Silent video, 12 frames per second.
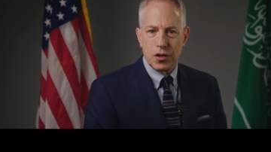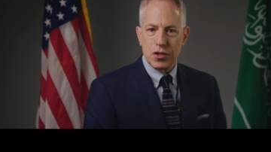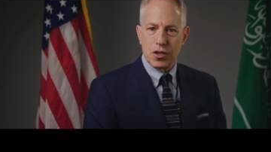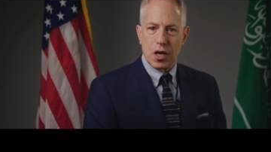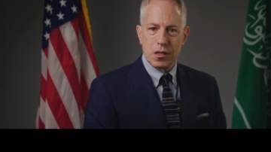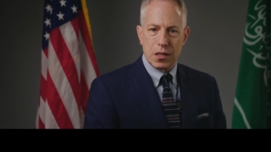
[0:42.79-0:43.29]

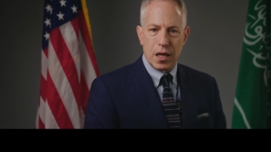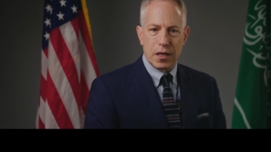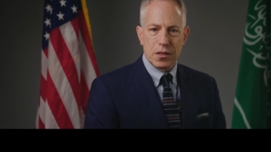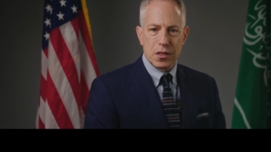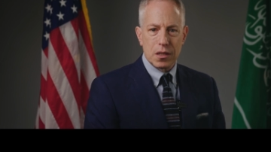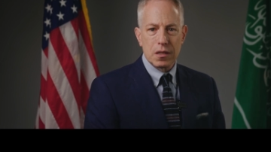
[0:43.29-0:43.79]
Najah's
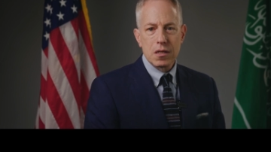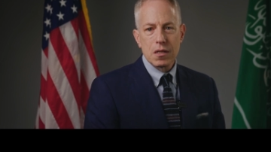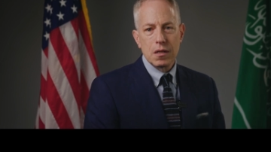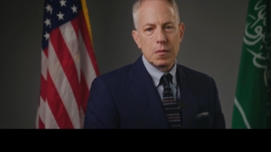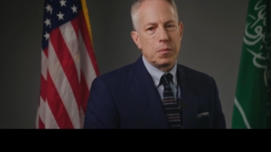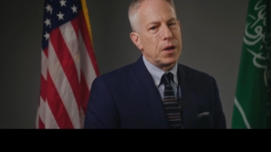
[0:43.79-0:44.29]
legacy,
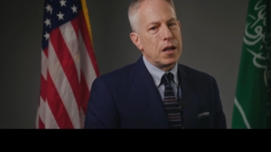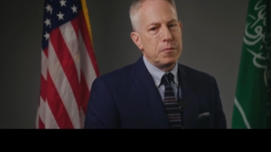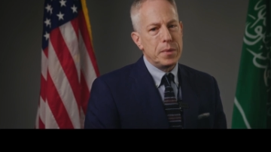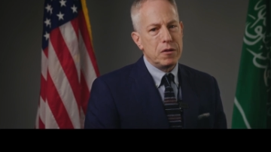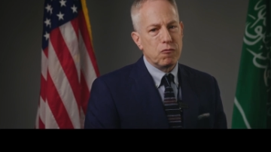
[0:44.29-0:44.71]
but I'd be